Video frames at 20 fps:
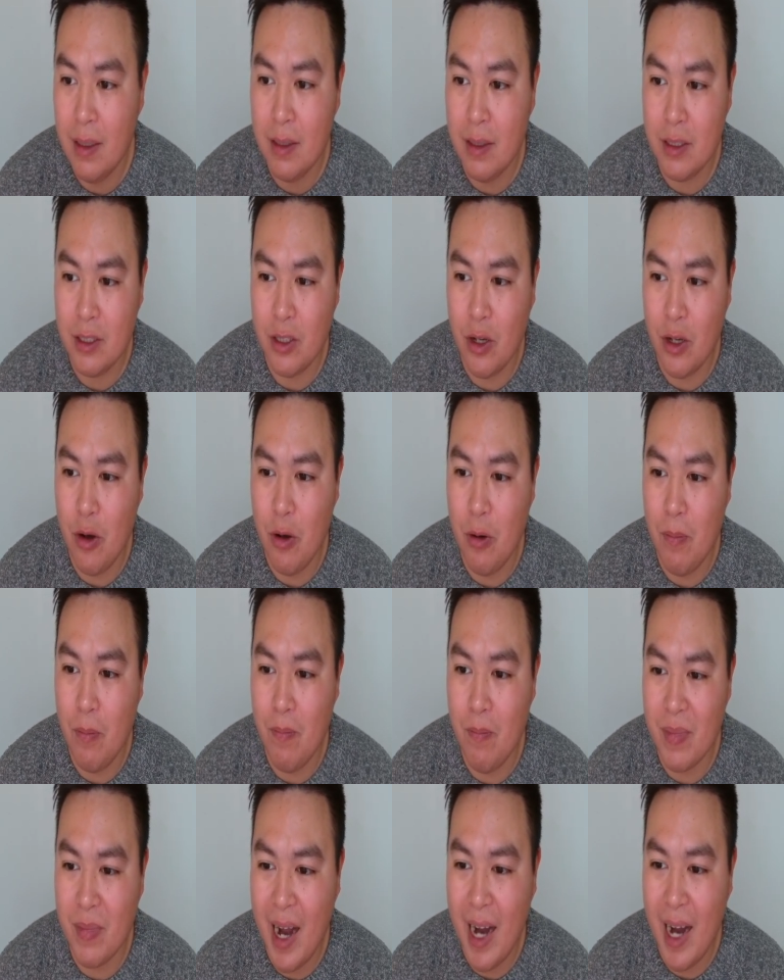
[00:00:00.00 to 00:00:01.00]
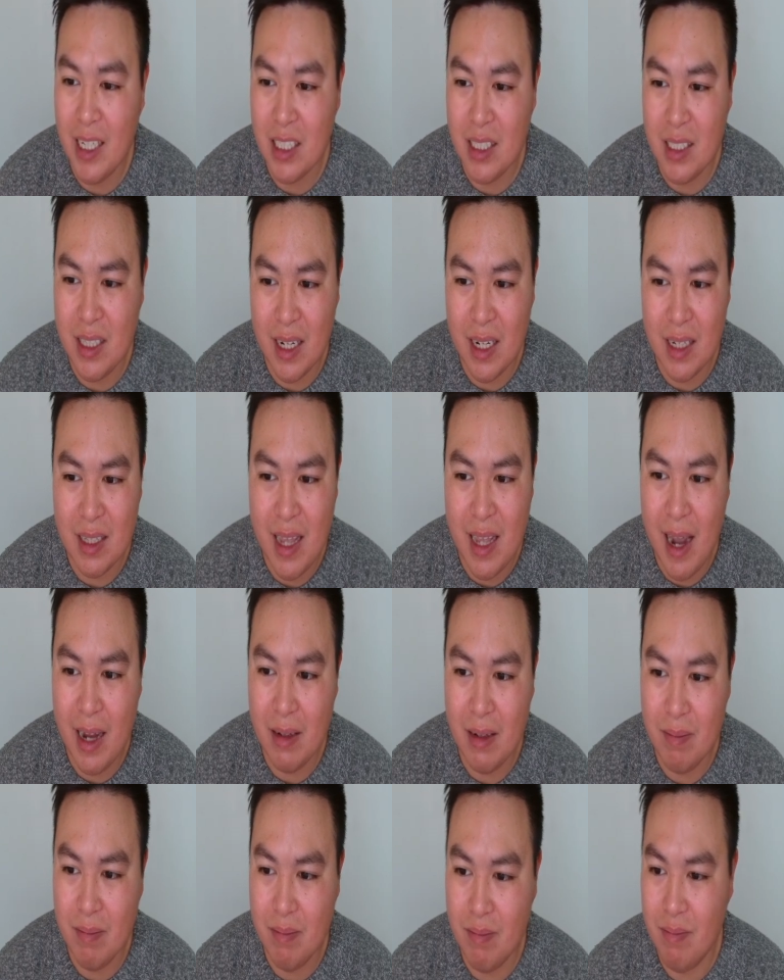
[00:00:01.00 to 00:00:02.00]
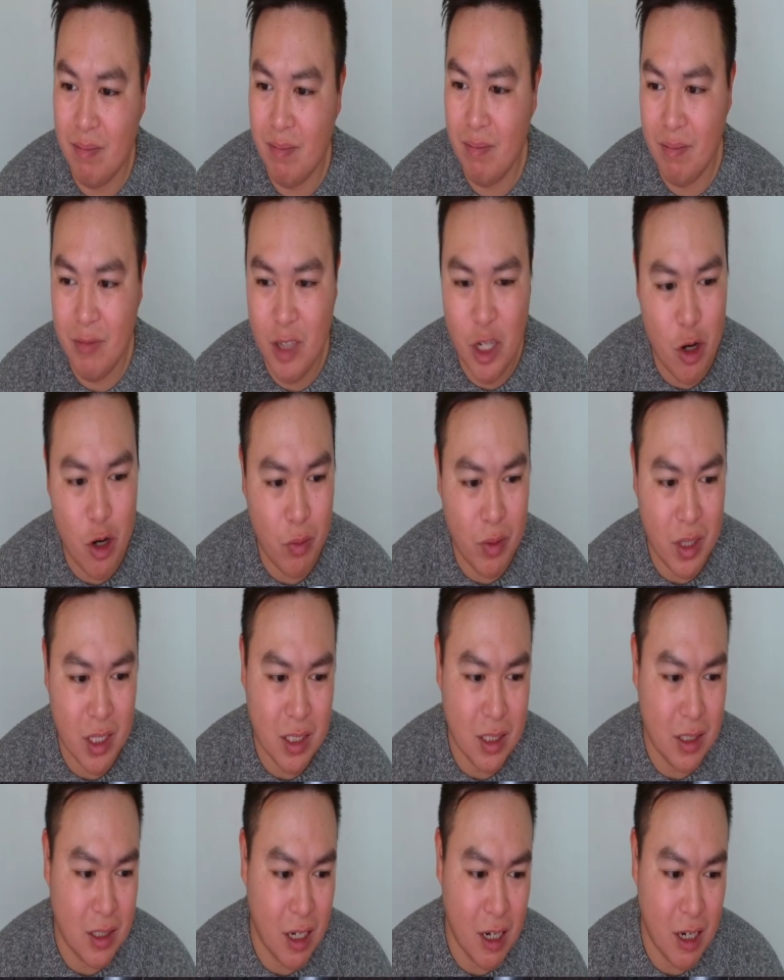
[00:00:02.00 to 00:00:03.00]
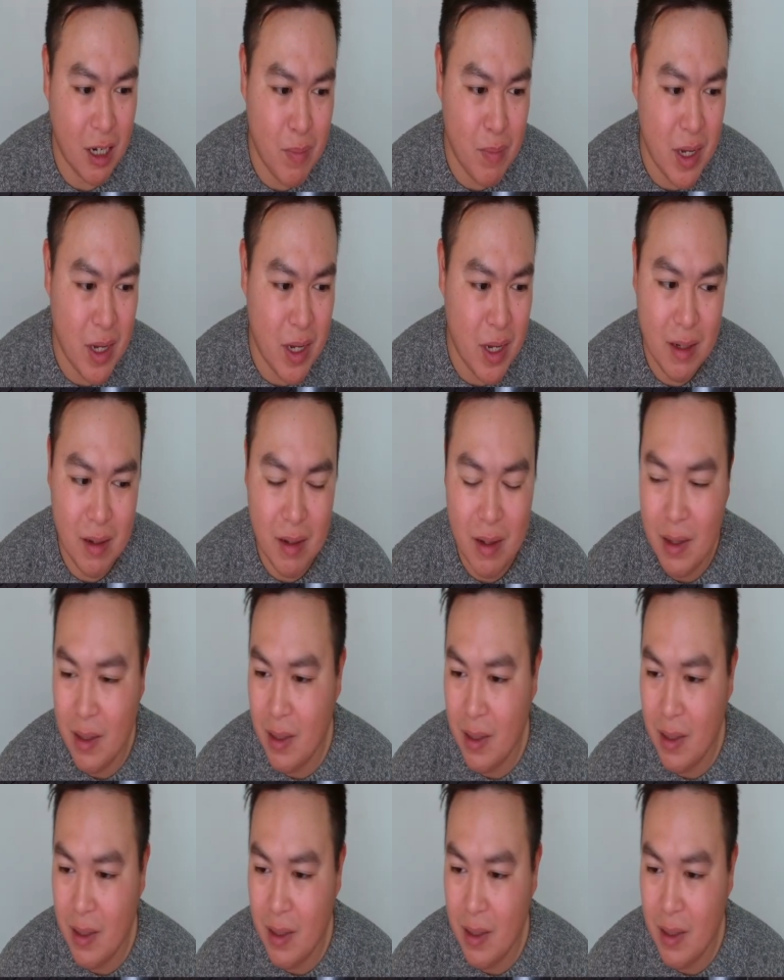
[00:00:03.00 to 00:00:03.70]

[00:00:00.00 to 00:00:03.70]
So I just think that, this is going to be